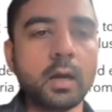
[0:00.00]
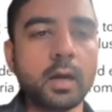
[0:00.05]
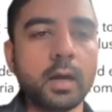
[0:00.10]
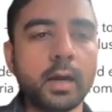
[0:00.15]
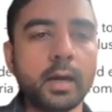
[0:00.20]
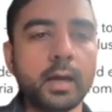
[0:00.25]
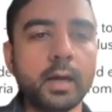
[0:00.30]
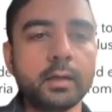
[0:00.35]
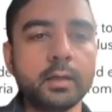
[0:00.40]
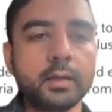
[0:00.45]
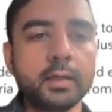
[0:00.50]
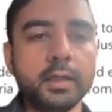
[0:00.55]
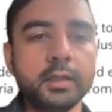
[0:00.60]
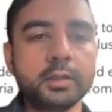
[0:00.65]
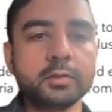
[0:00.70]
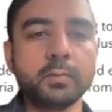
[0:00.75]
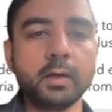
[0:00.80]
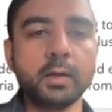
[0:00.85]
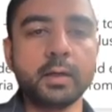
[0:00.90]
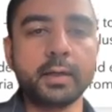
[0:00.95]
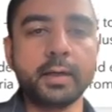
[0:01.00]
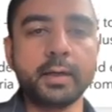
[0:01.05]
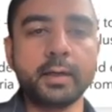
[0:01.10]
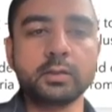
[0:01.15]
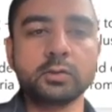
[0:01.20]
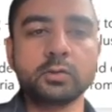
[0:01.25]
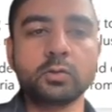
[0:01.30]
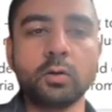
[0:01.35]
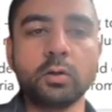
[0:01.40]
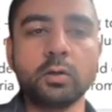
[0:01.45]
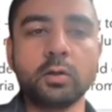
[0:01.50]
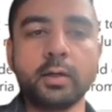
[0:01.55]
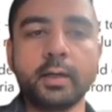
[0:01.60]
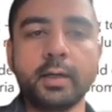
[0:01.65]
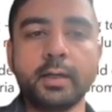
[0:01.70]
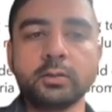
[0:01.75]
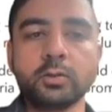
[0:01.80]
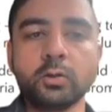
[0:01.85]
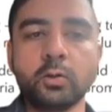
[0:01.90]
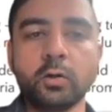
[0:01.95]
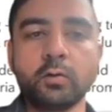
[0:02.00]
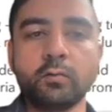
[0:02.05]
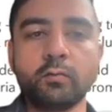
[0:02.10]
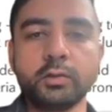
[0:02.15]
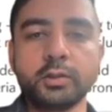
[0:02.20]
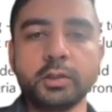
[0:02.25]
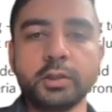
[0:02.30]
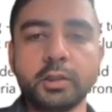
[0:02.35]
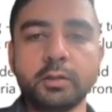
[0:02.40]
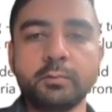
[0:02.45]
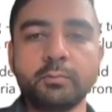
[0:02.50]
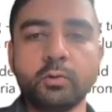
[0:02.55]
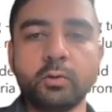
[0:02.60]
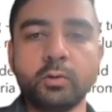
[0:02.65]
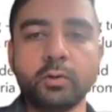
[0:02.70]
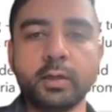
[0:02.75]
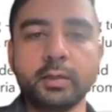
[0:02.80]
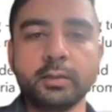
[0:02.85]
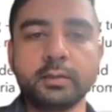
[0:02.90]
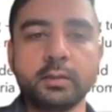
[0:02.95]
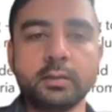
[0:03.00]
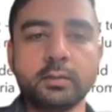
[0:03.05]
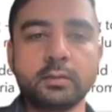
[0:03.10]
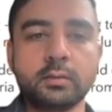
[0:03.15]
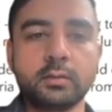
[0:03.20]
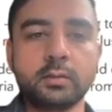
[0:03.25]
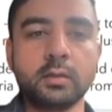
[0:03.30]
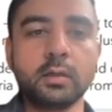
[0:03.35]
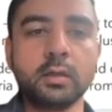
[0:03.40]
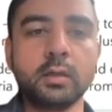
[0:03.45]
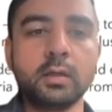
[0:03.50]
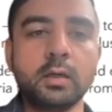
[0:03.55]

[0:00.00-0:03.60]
and each bar gets taller as the conversation progresses.